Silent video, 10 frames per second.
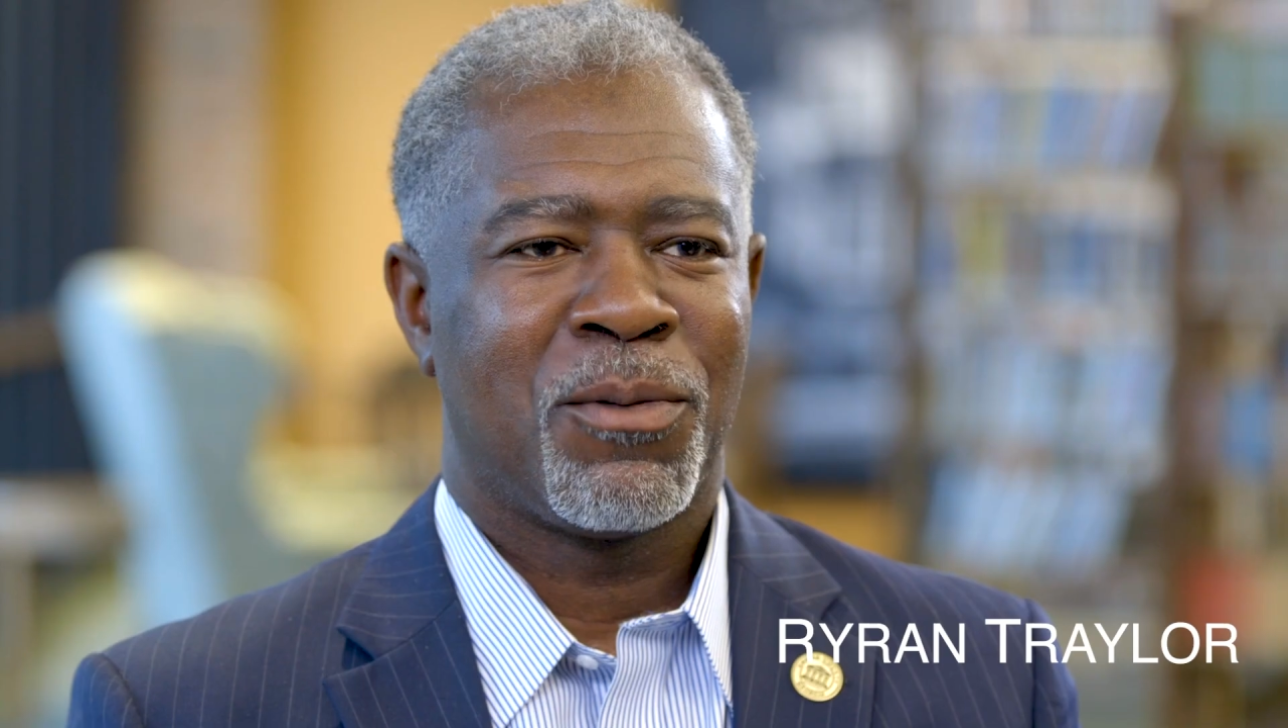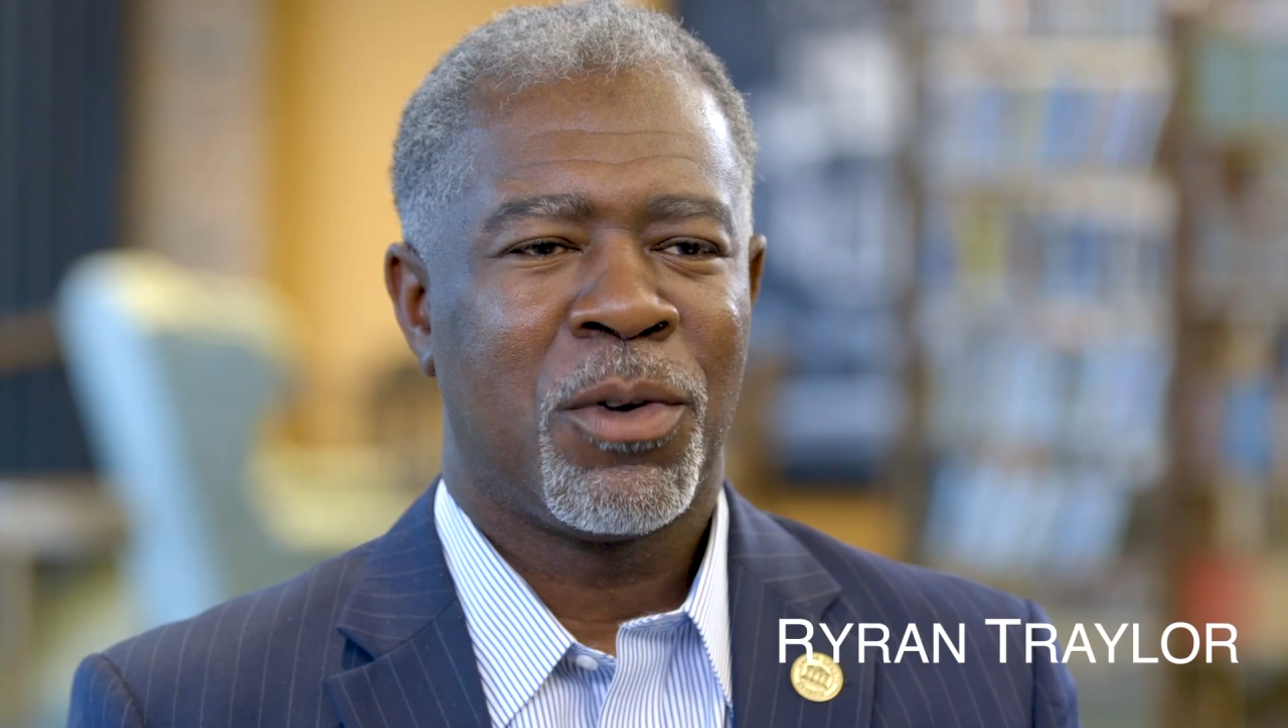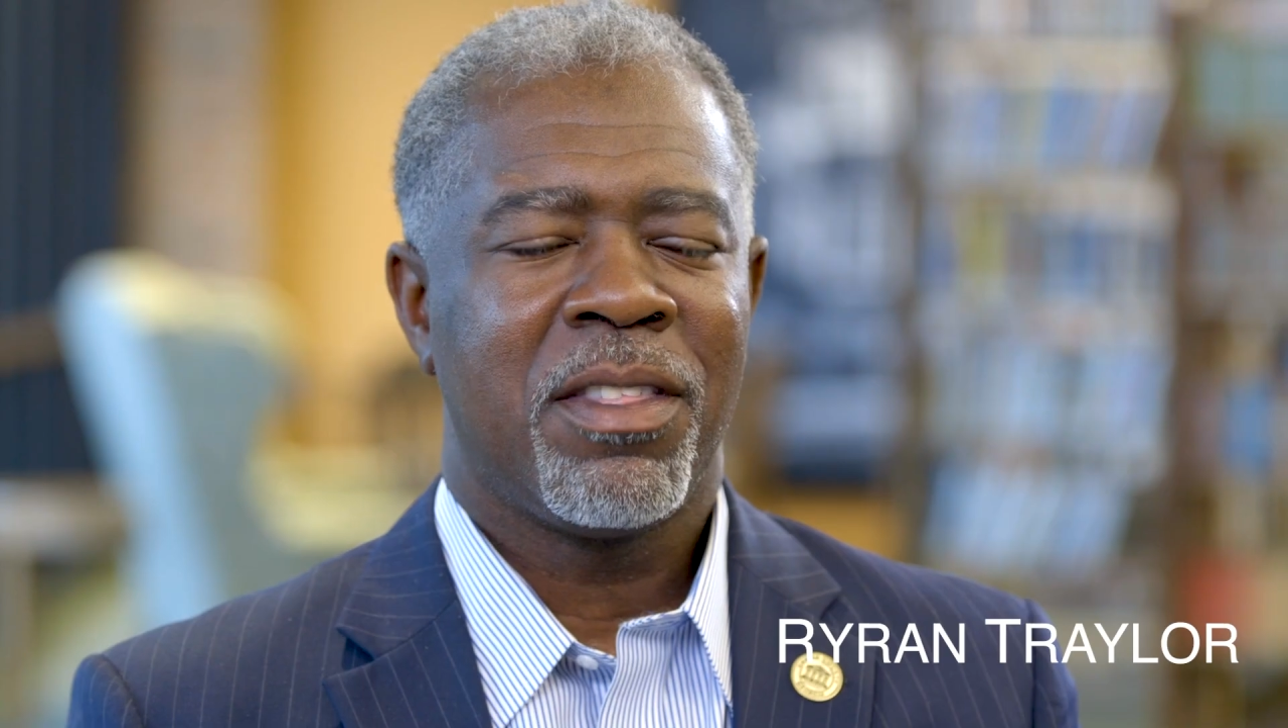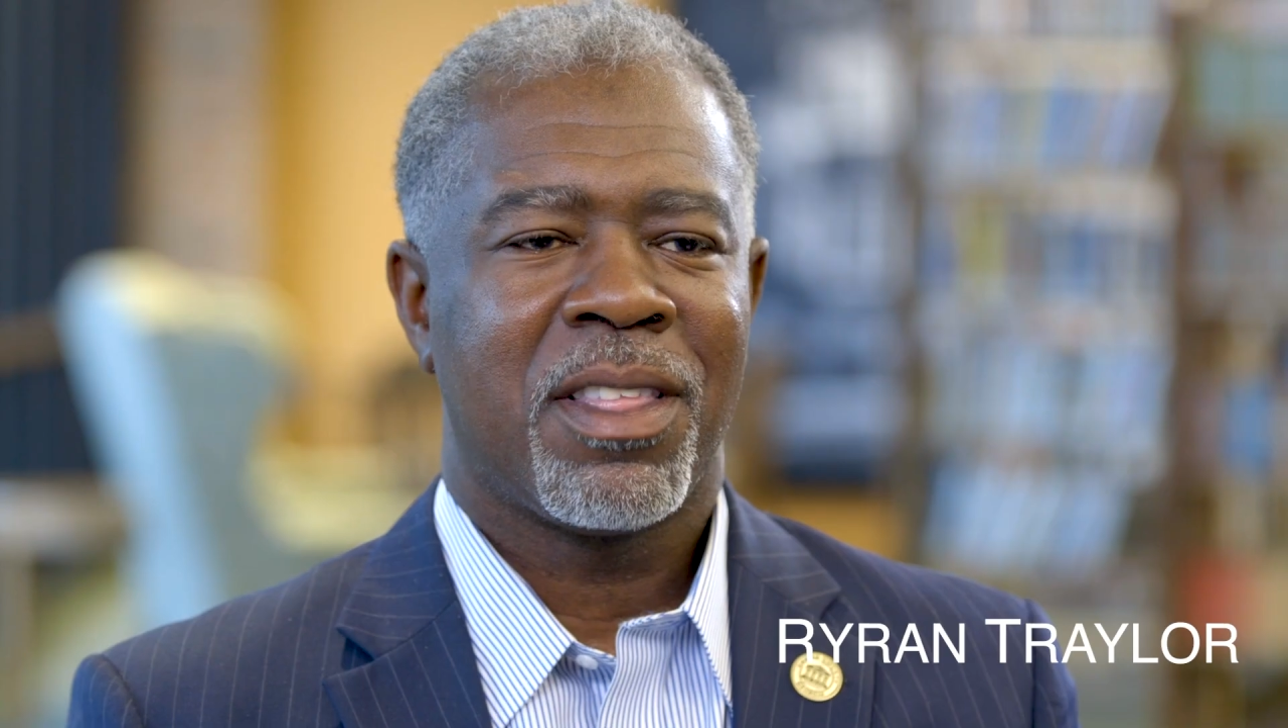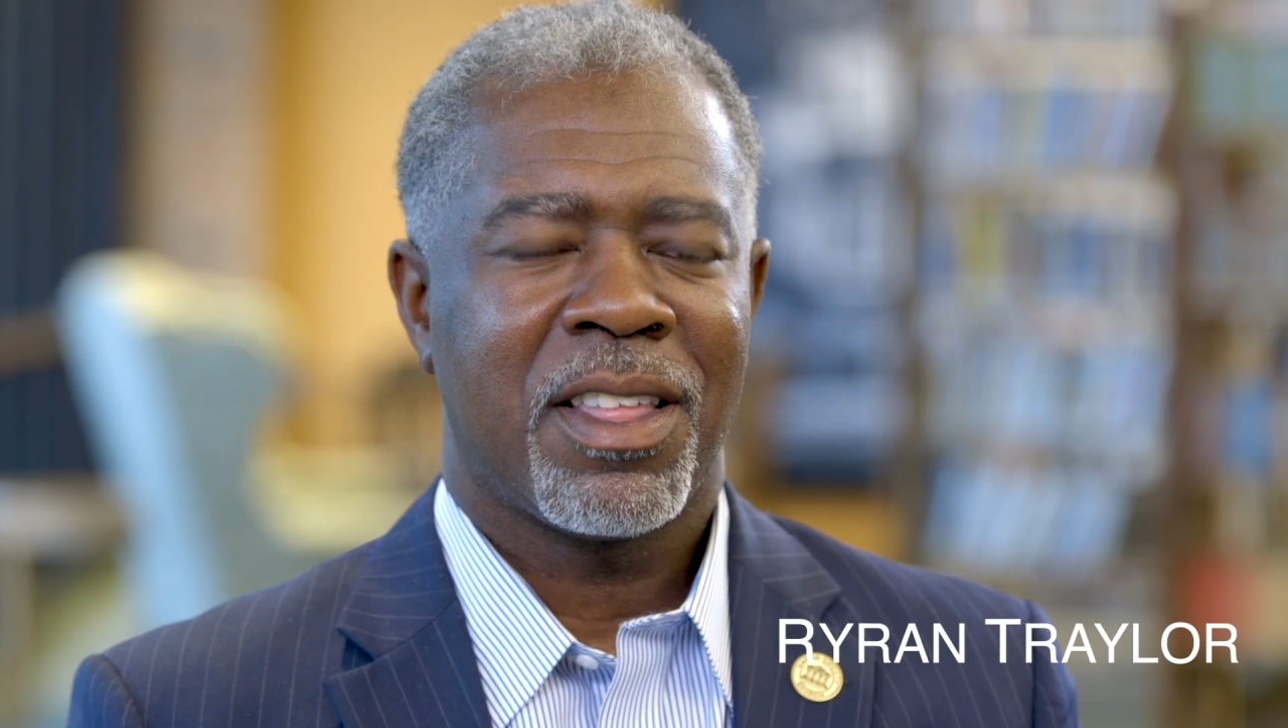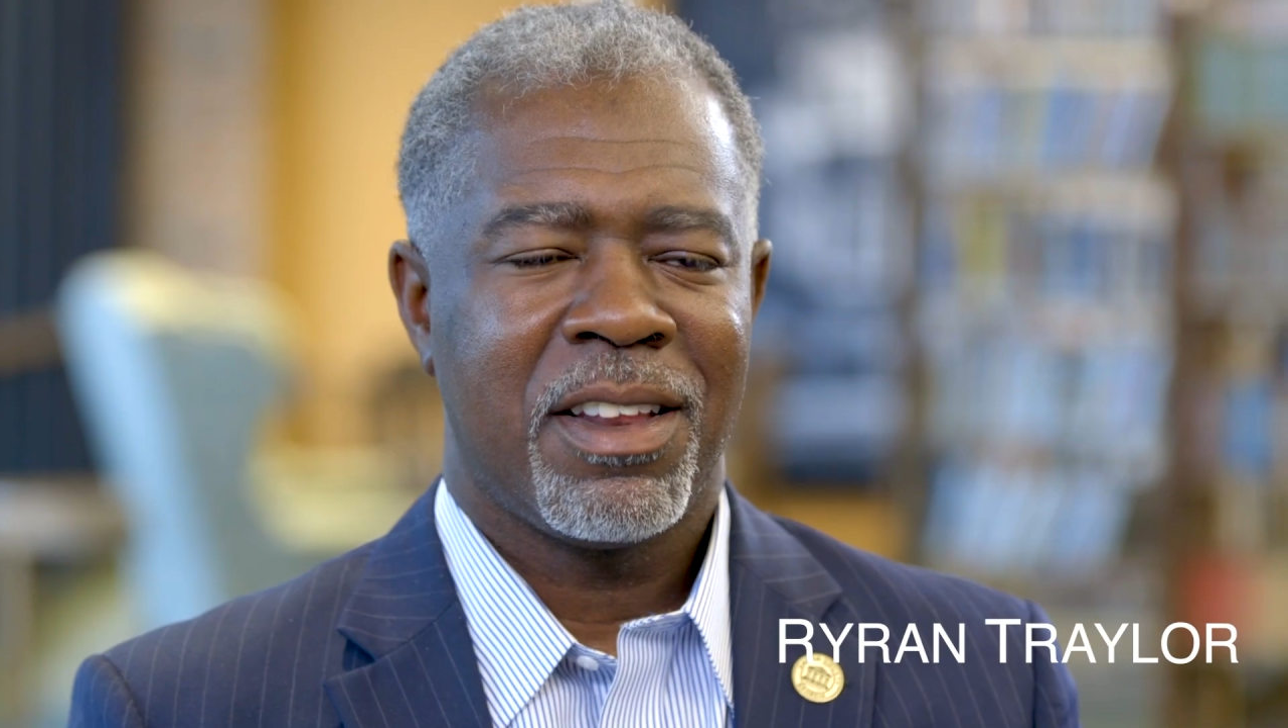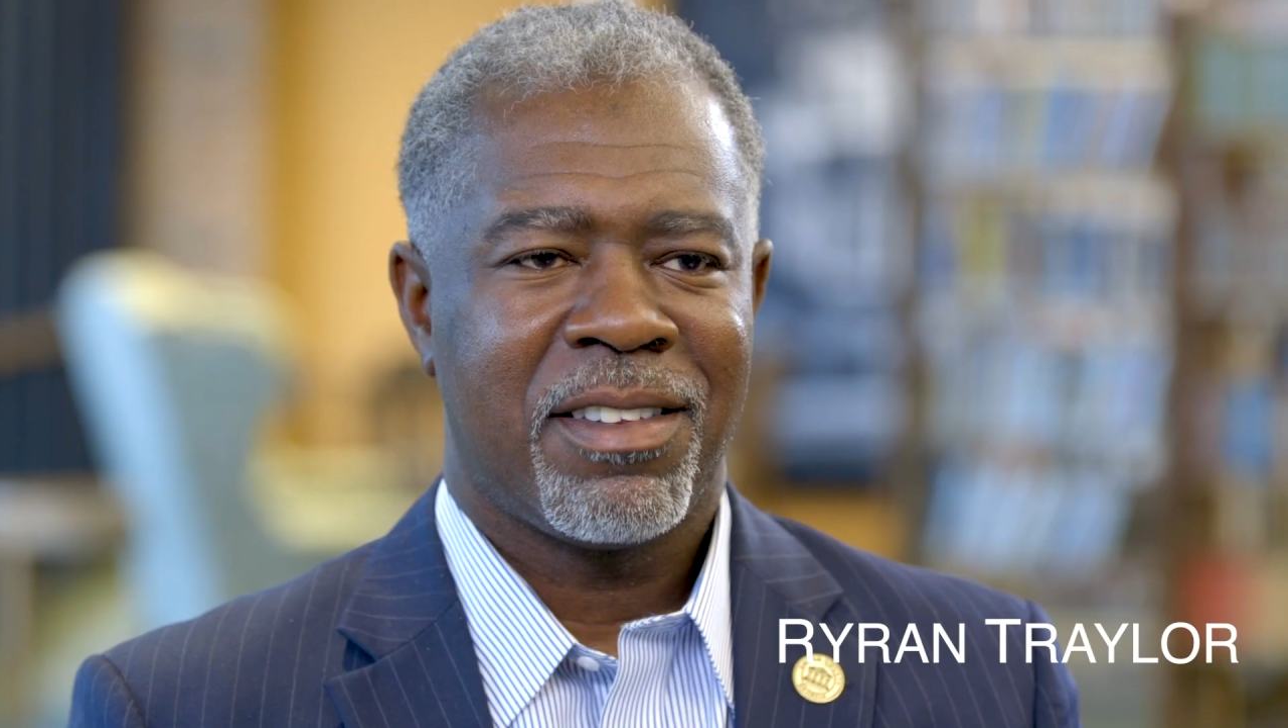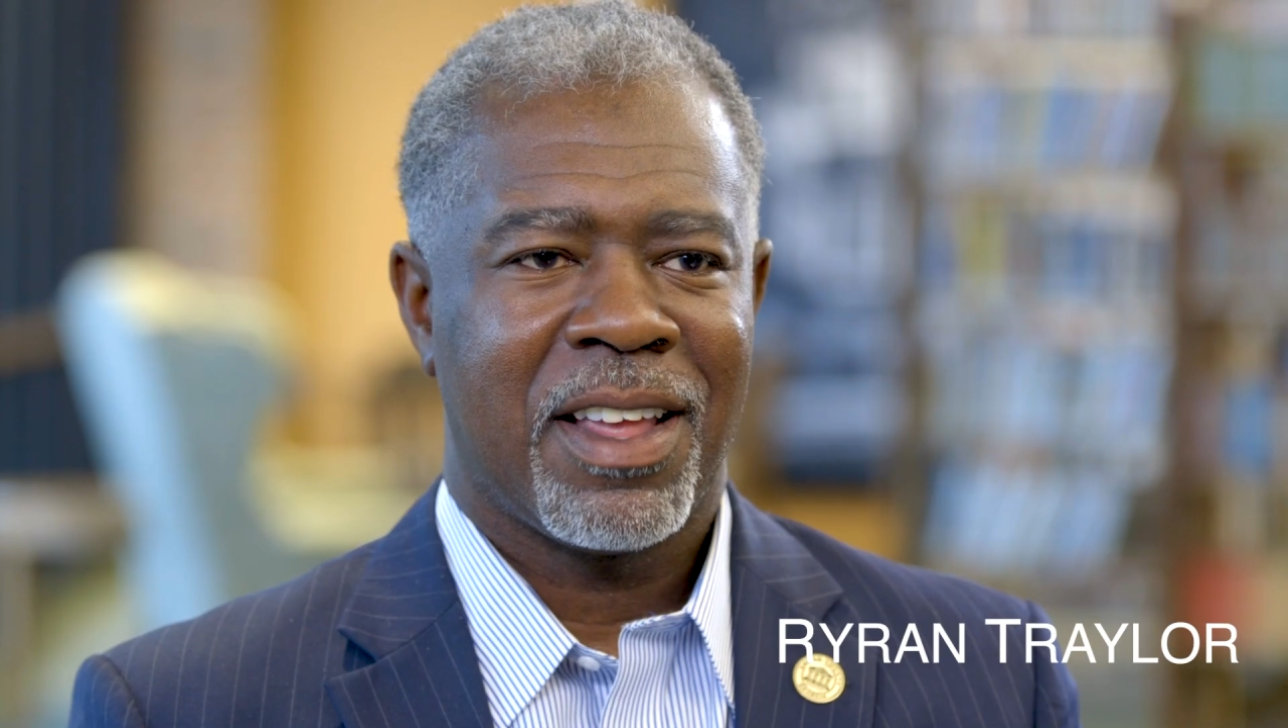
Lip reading: One of the things